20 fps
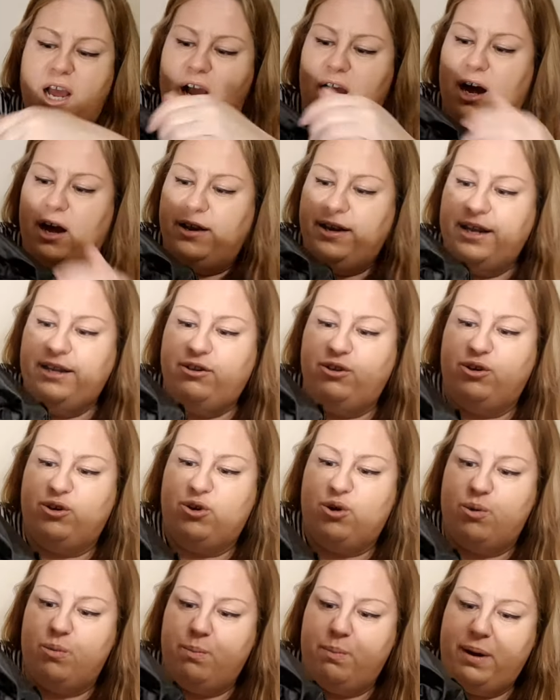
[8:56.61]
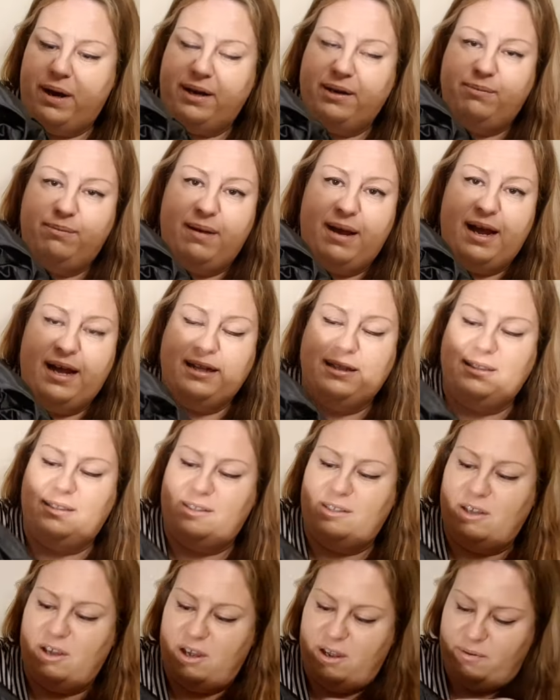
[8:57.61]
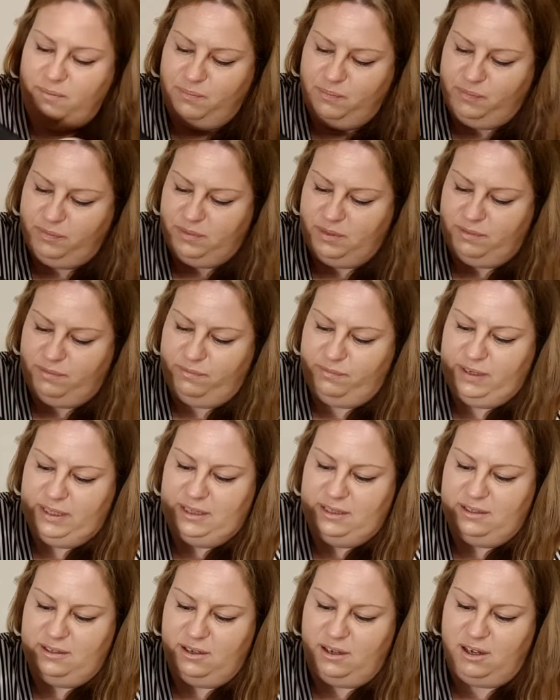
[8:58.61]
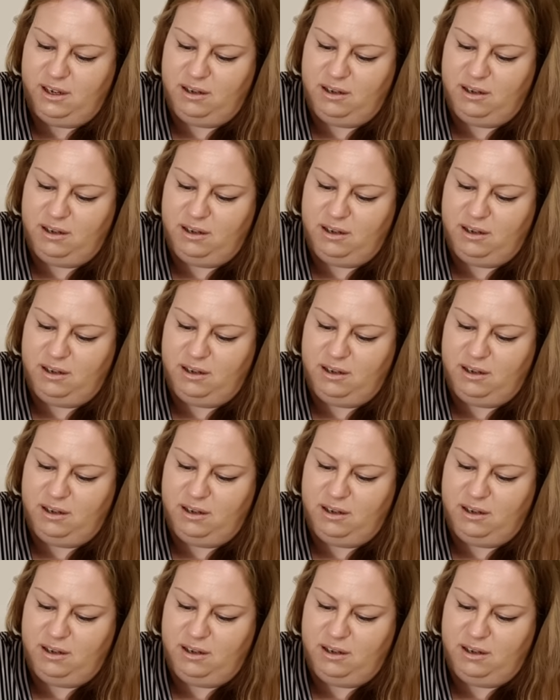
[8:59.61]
another compartment with